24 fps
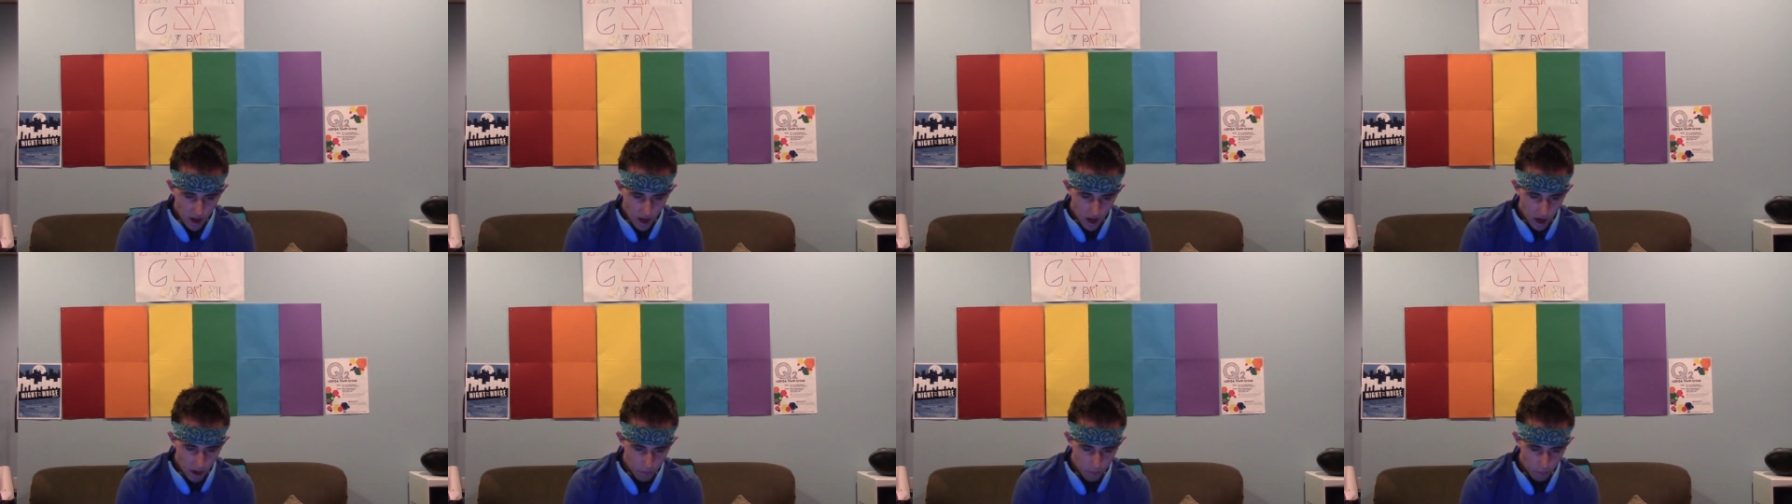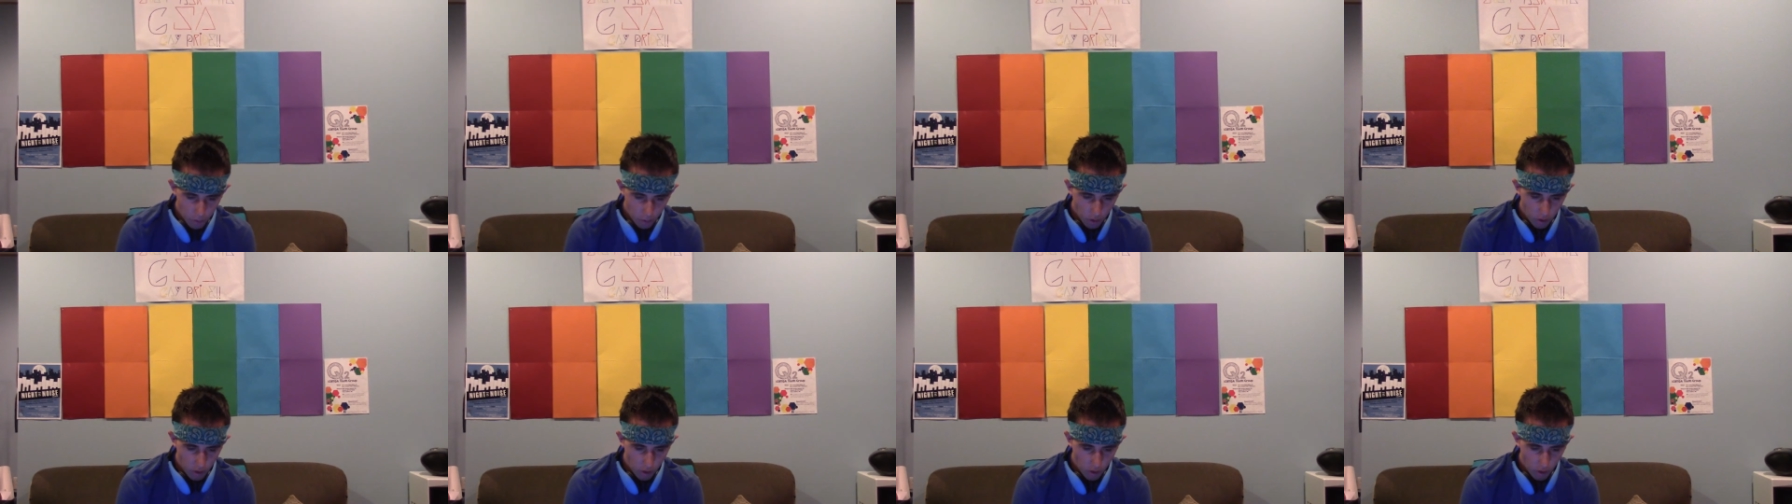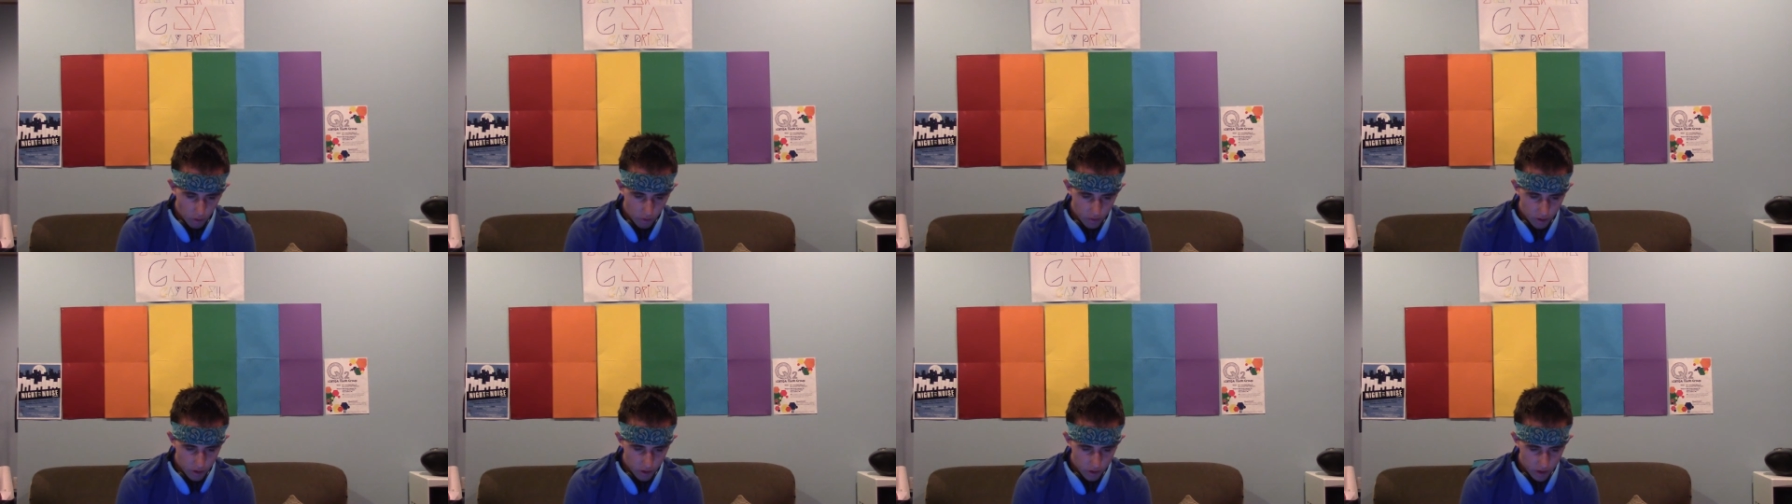I rolled
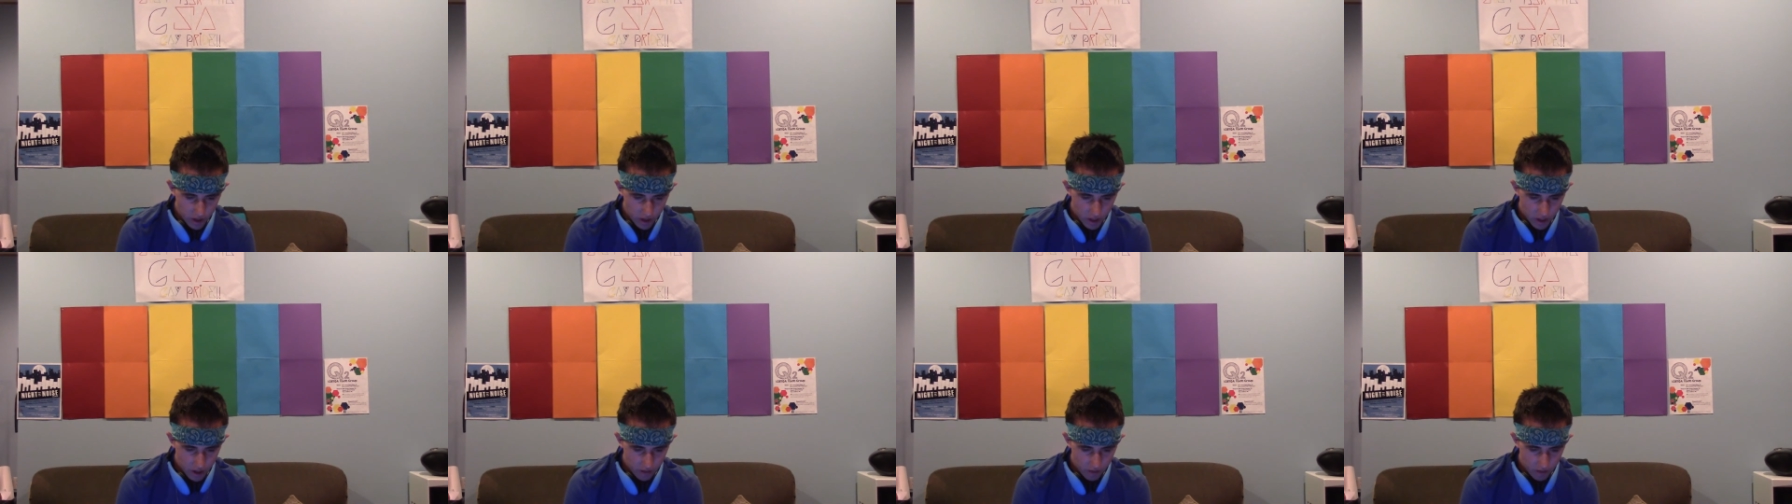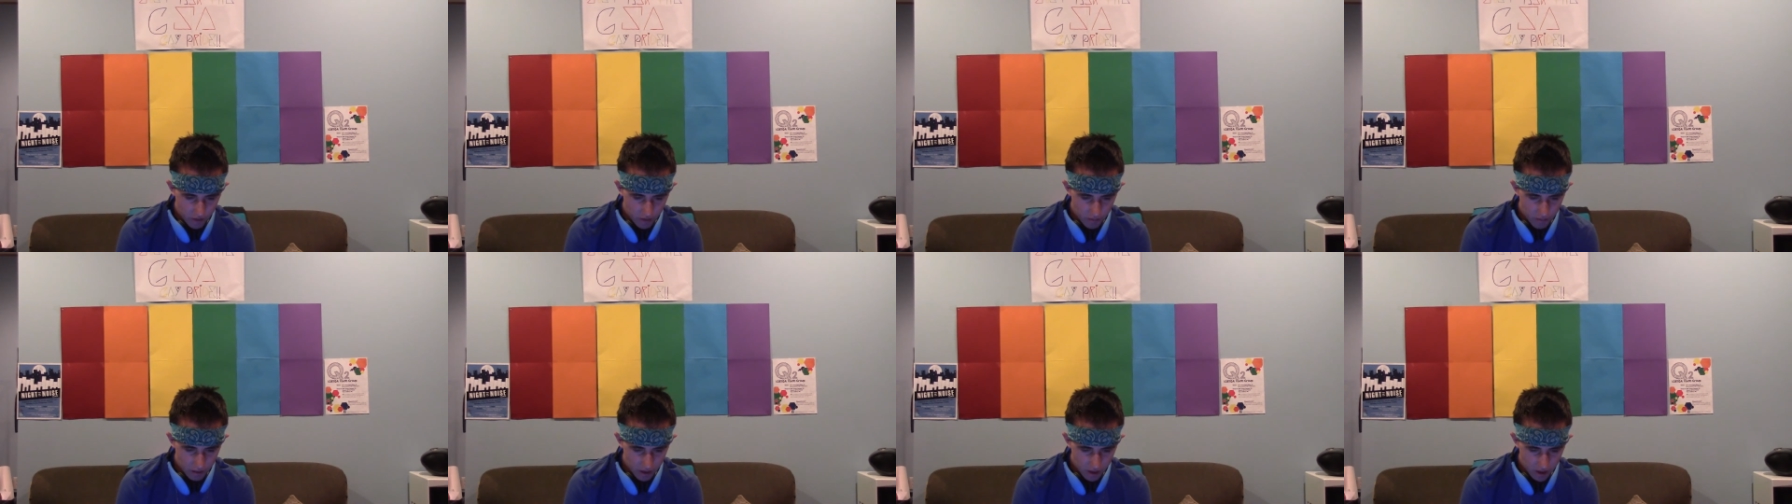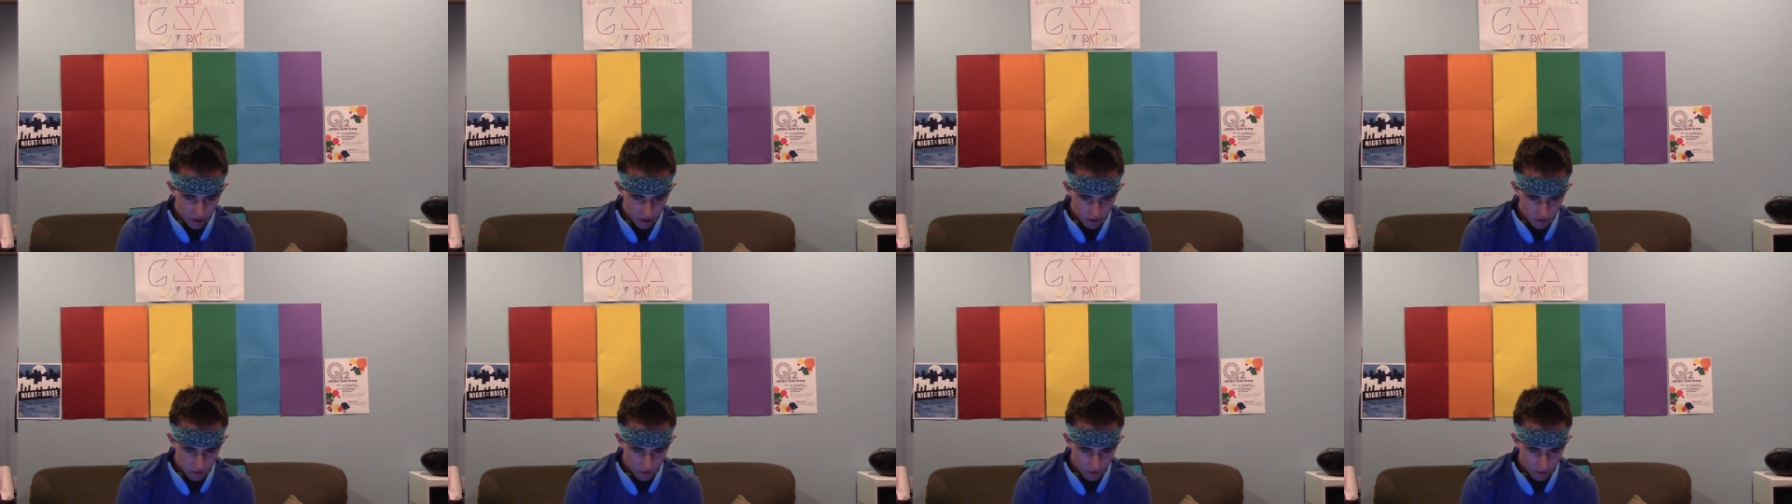over and covered my
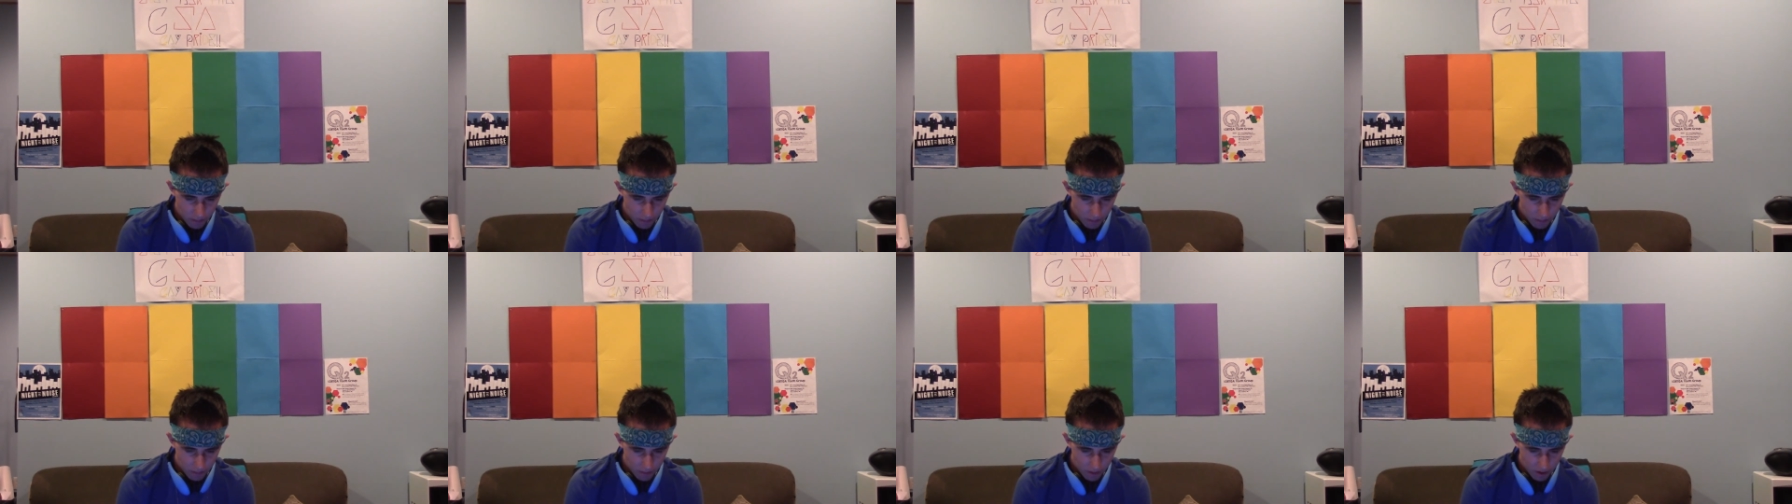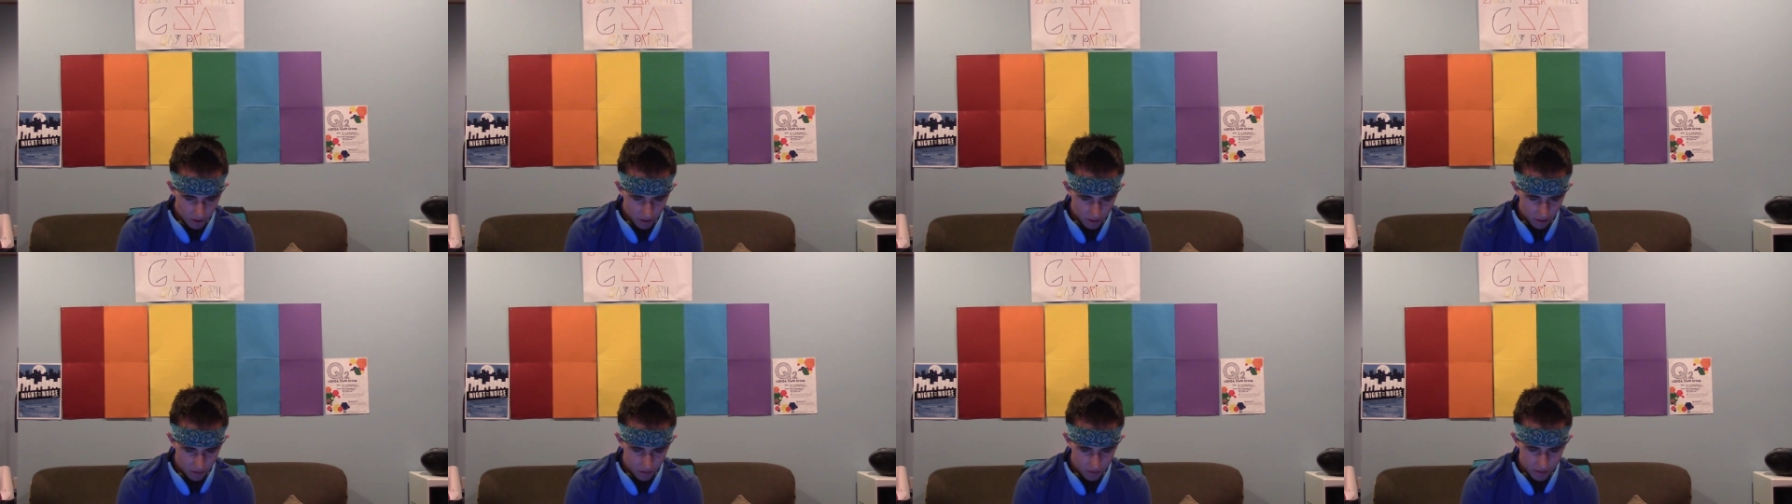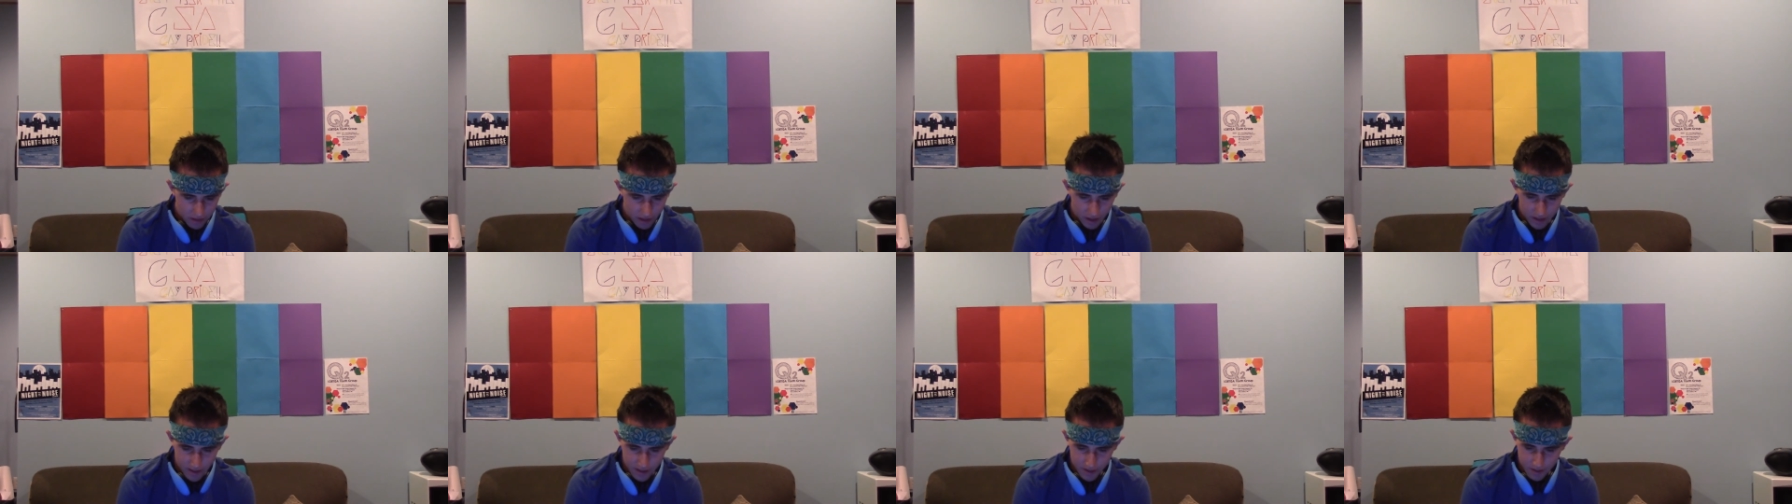ears with my pillow.
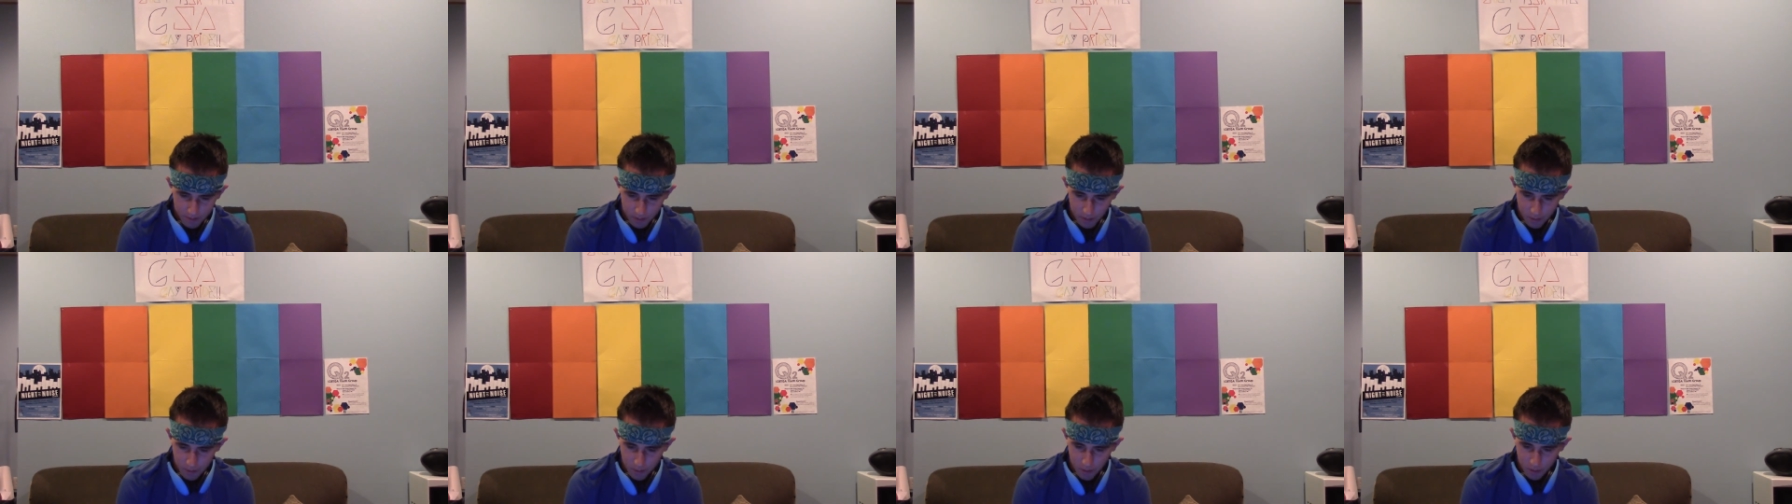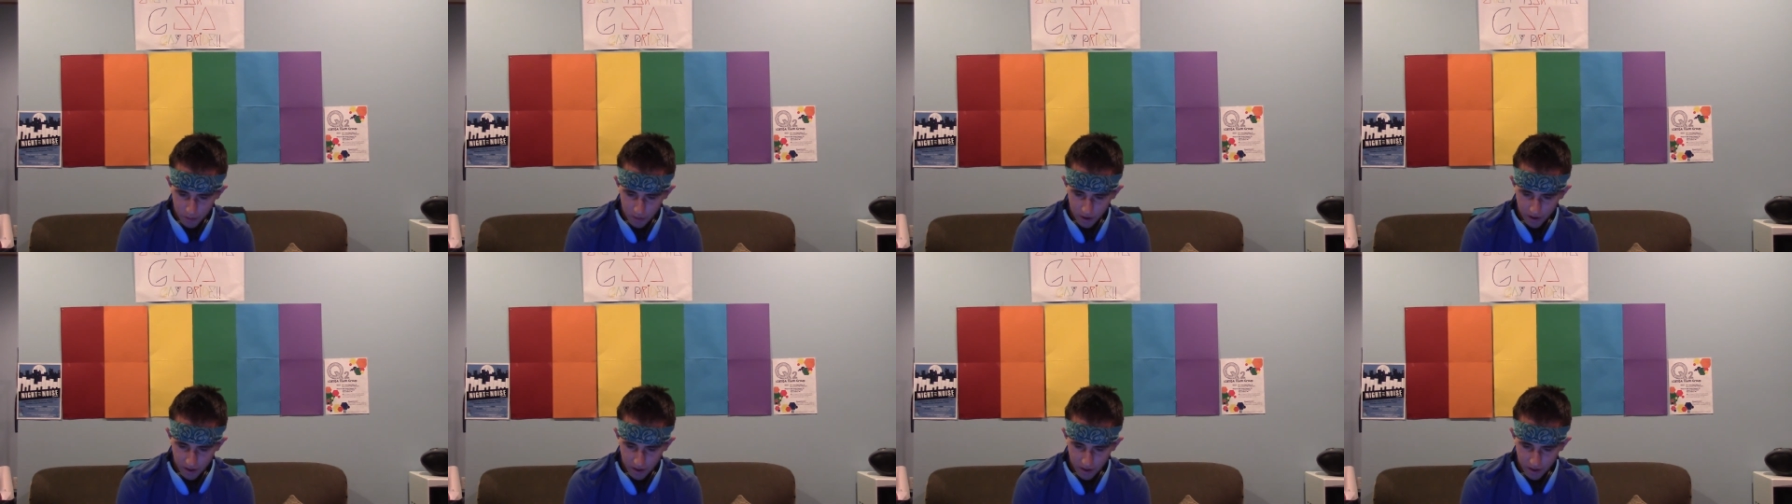Not a smart move.